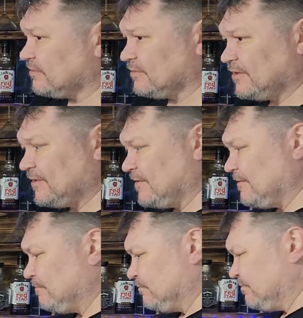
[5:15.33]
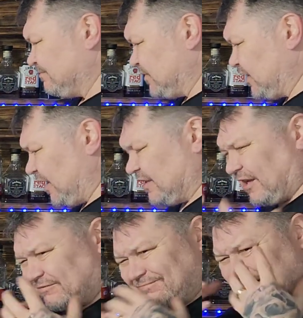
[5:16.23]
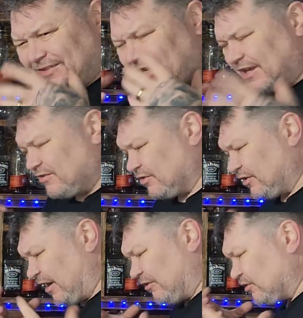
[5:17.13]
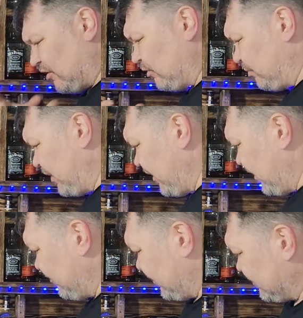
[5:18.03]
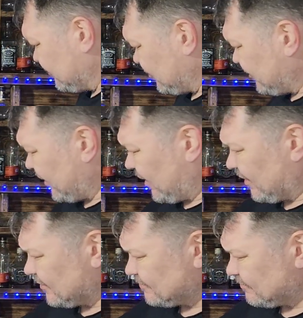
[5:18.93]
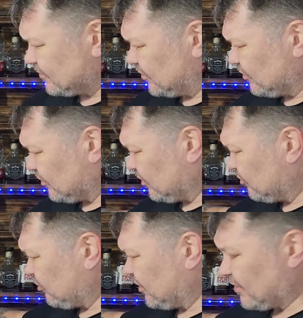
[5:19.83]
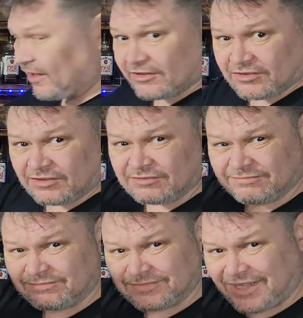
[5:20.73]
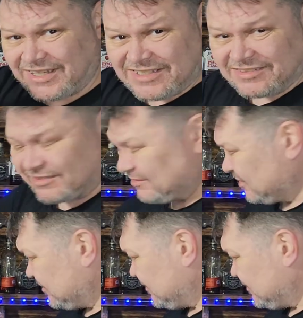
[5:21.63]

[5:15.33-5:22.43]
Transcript: and getting that nasally alcohol bit out of it. So that you're not going to drink that as a neat.